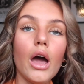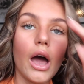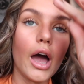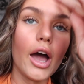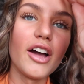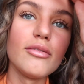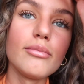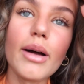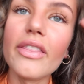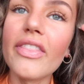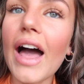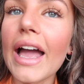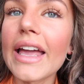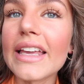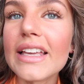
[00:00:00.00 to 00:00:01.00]
But
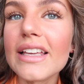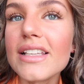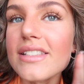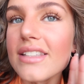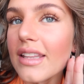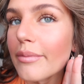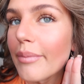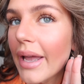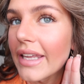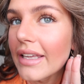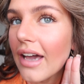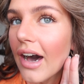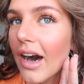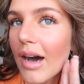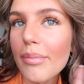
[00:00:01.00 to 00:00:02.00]
that is the
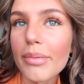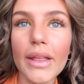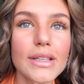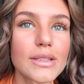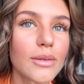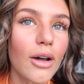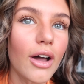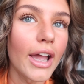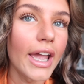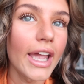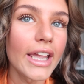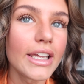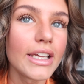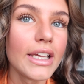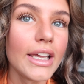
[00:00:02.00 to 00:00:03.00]
makeup. That's what
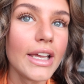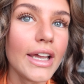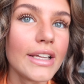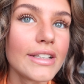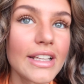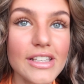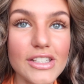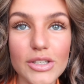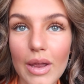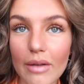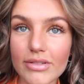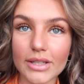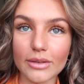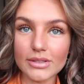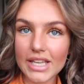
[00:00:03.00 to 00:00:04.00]
I tend to do every
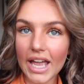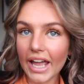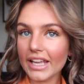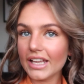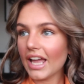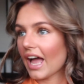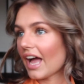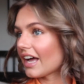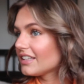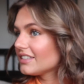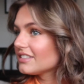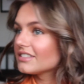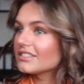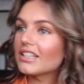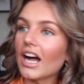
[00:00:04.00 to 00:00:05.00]
single day,
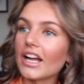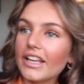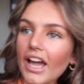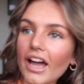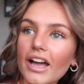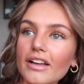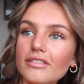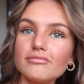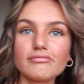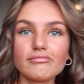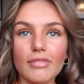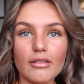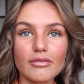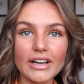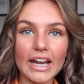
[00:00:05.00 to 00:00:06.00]
and yeah,
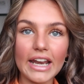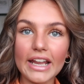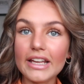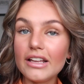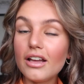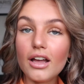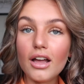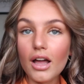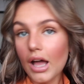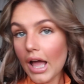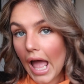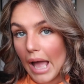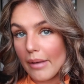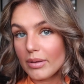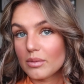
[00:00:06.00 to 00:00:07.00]
I'm really
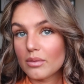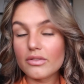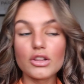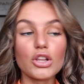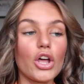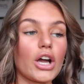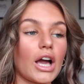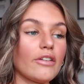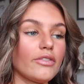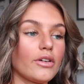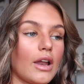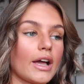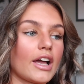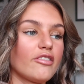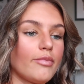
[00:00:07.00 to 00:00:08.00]
happy with the look. I feel
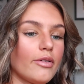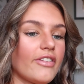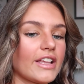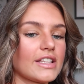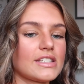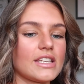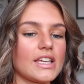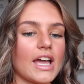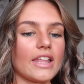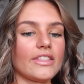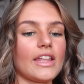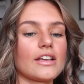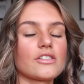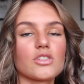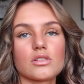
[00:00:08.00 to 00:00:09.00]
like I've perfected it, and
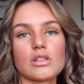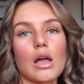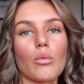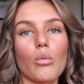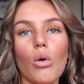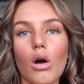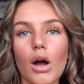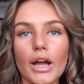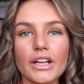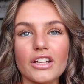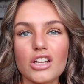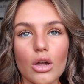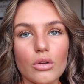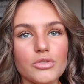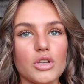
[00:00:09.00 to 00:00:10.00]
that's just like what I
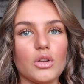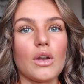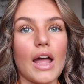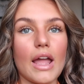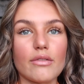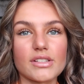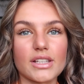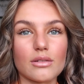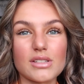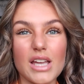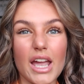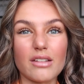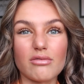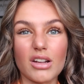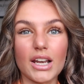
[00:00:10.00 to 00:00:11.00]
go to like every single
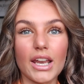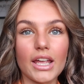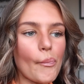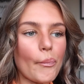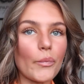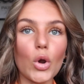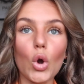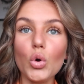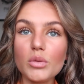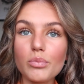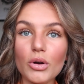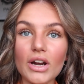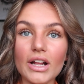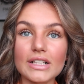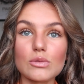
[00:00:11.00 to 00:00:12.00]
day really. All the
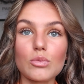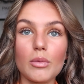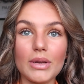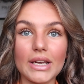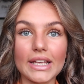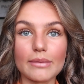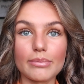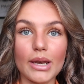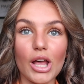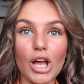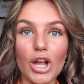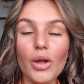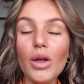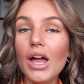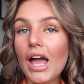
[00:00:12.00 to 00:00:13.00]
products will be linked below,
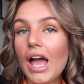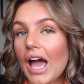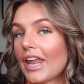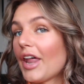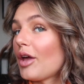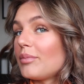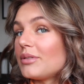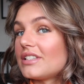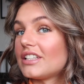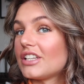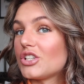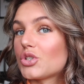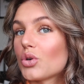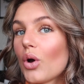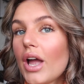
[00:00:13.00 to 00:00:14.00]
and I hope you did
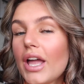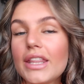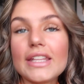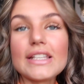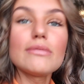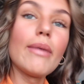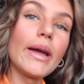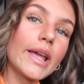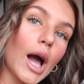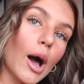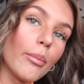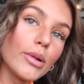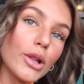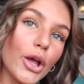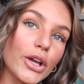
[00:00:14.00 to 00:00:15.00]
enjoy this
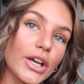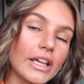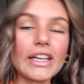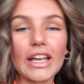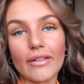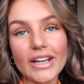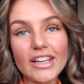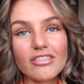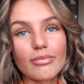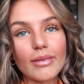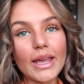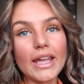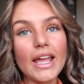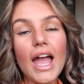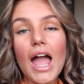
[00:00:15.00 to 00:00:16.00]
makeup look and get ready for
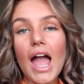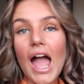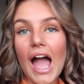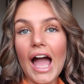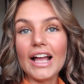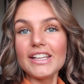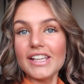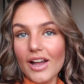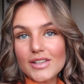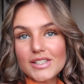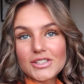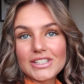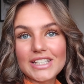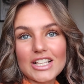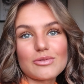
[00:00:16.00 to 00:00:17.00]
me, and yeah, I'll
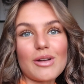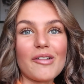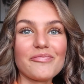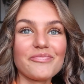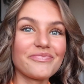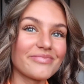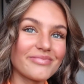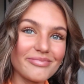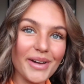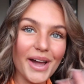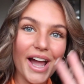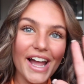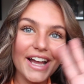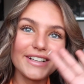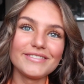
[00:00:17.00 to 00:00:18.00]
see you in the next one.
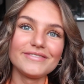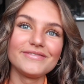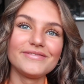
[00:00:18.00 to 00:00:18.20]
Bye.